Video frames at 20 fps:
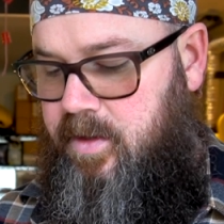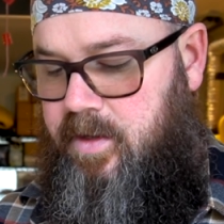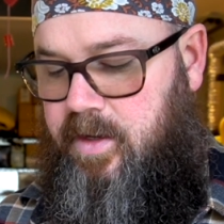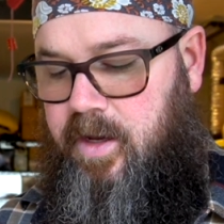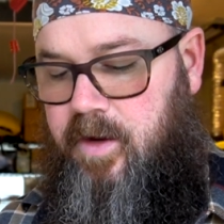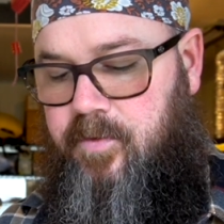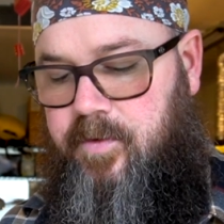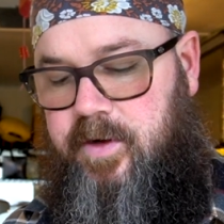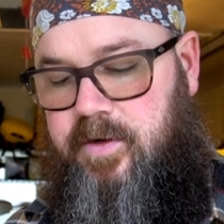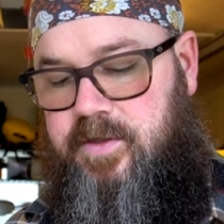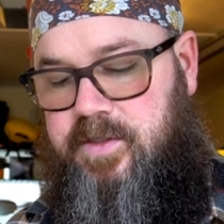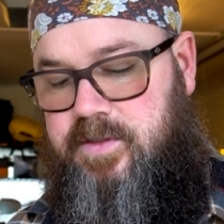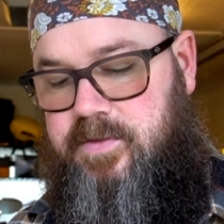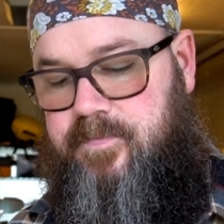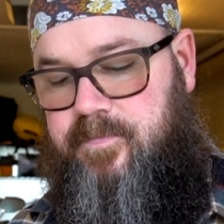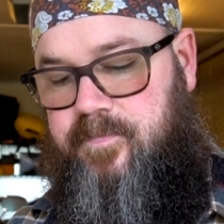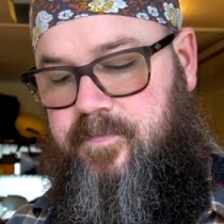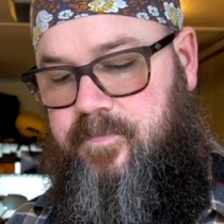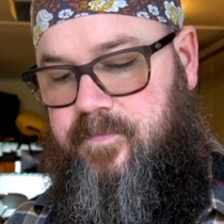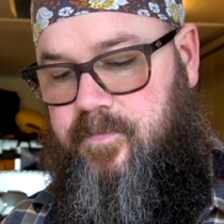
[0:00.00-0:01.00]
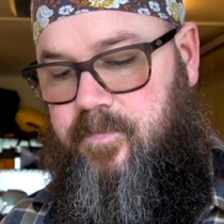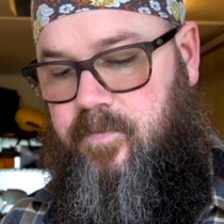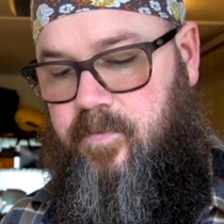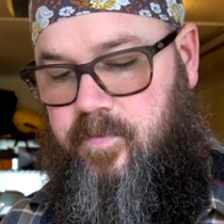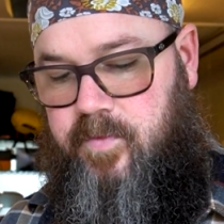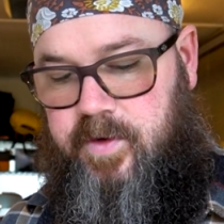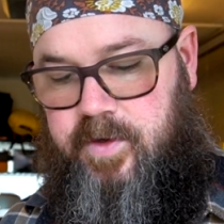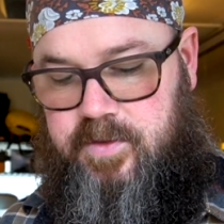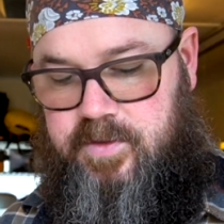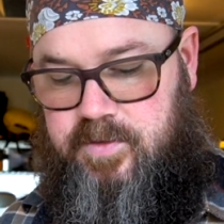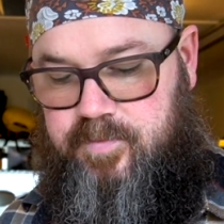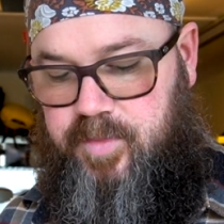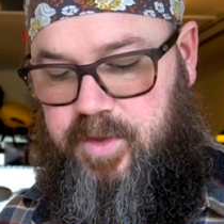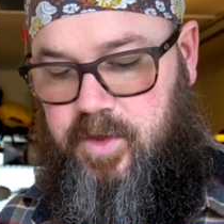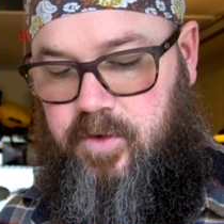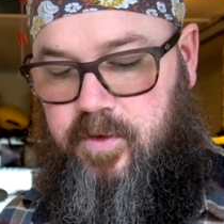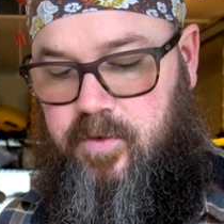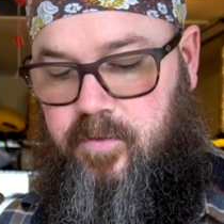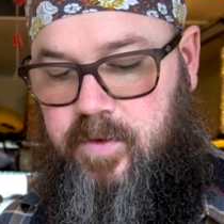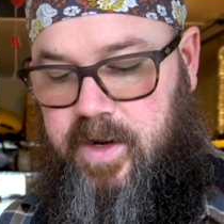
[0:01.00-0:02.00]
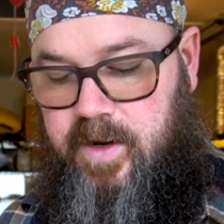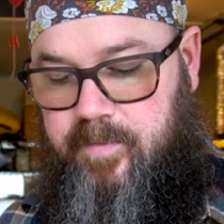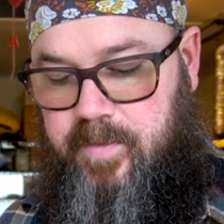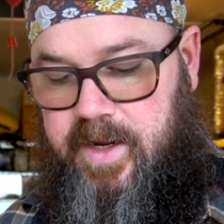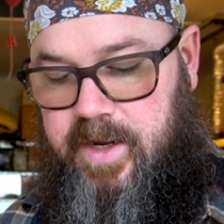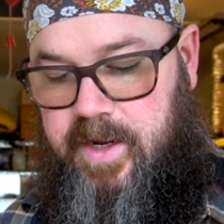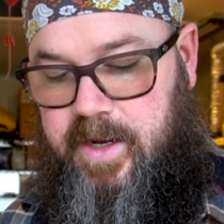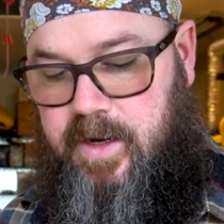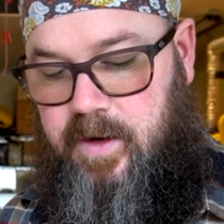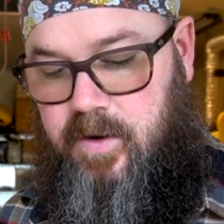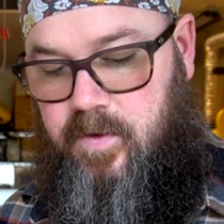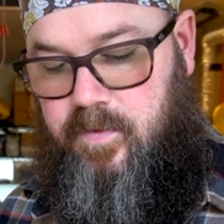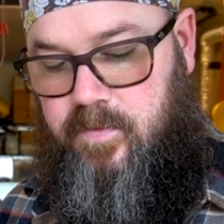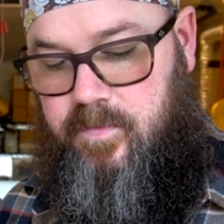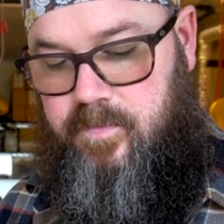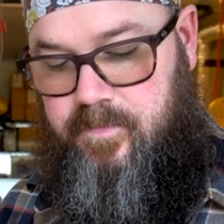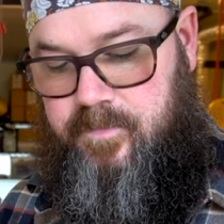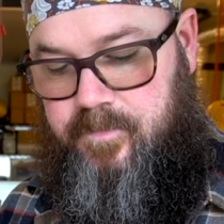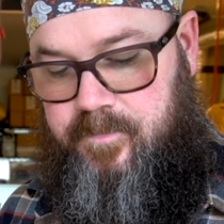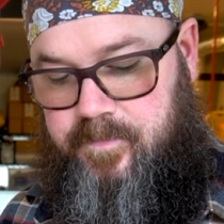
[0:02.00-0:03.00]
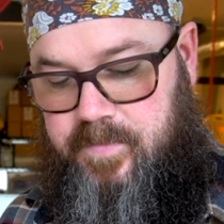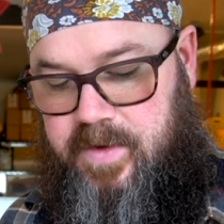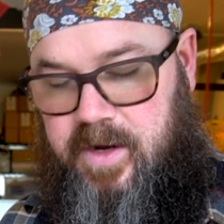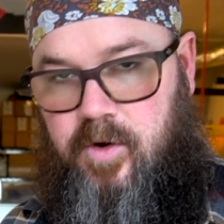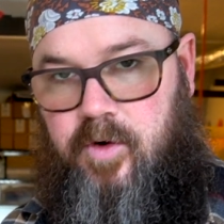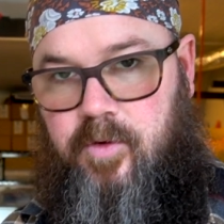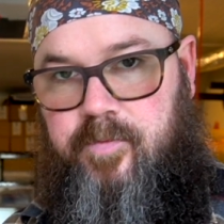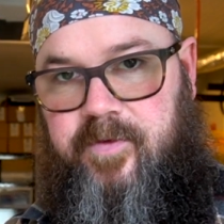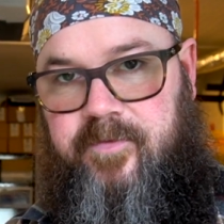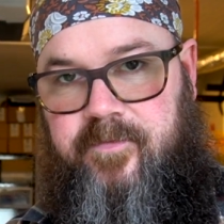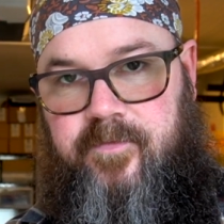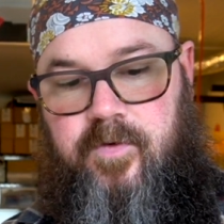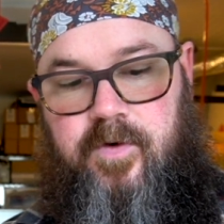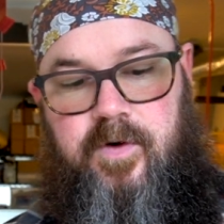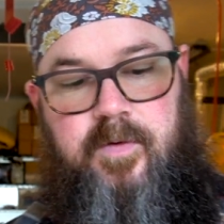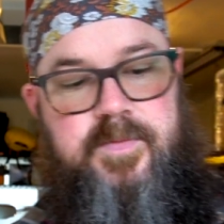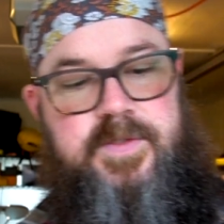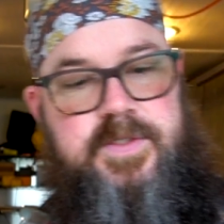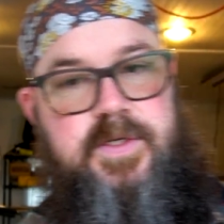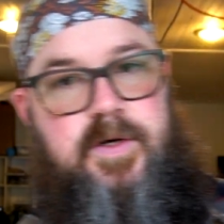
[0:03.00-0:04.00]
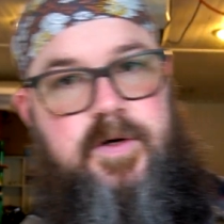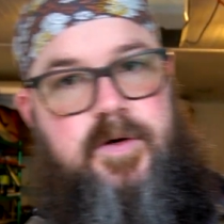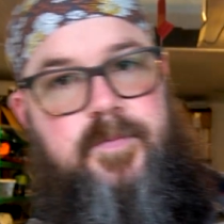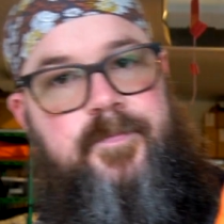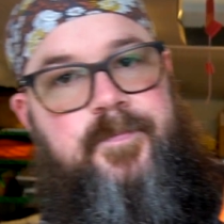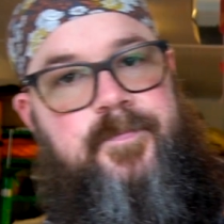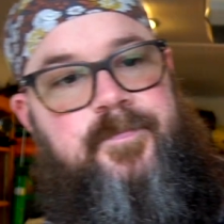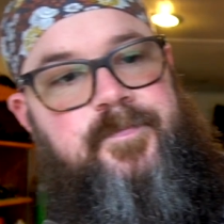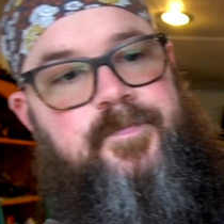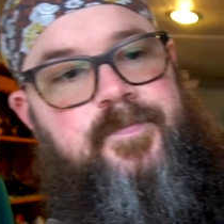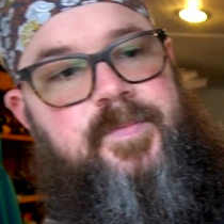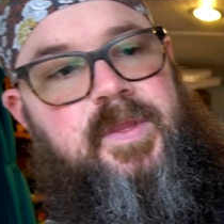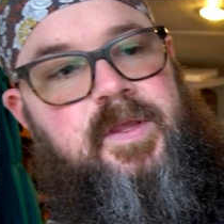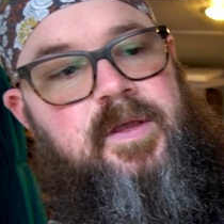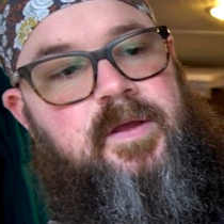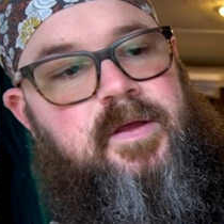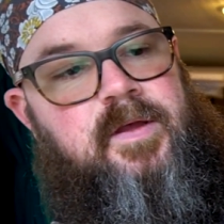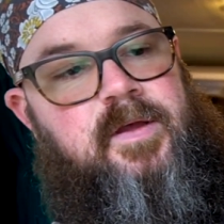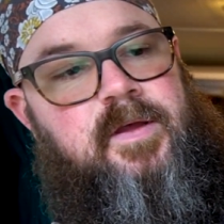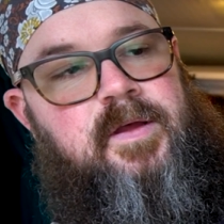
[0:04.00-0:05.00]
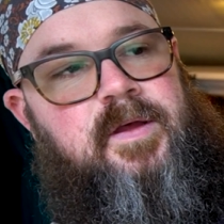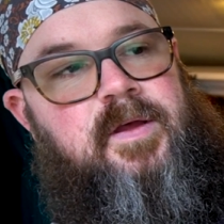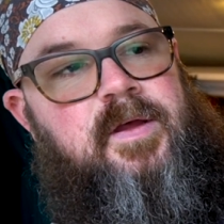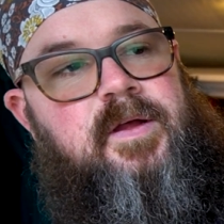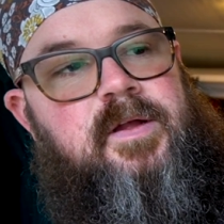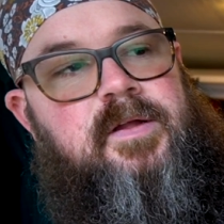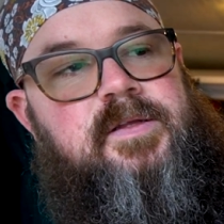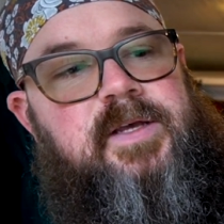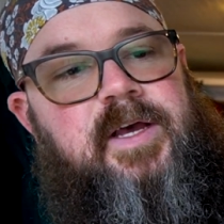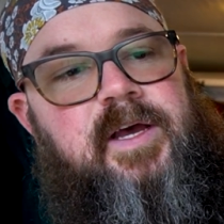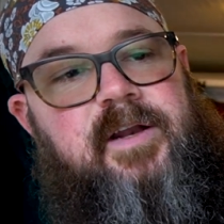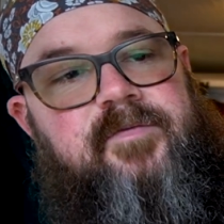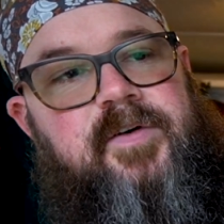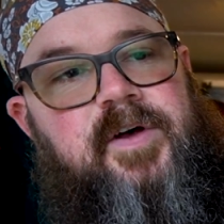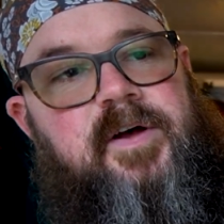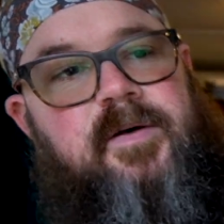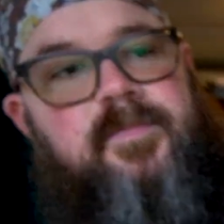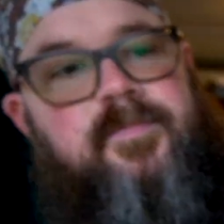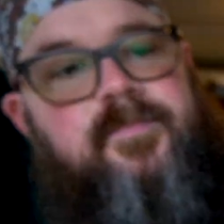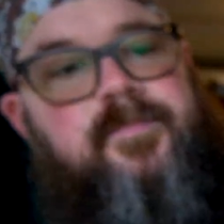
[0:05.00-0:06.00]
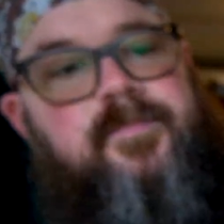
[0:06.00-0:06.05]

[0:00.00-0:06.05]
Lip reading: and we were just blown away by how it performed. So it's kind of I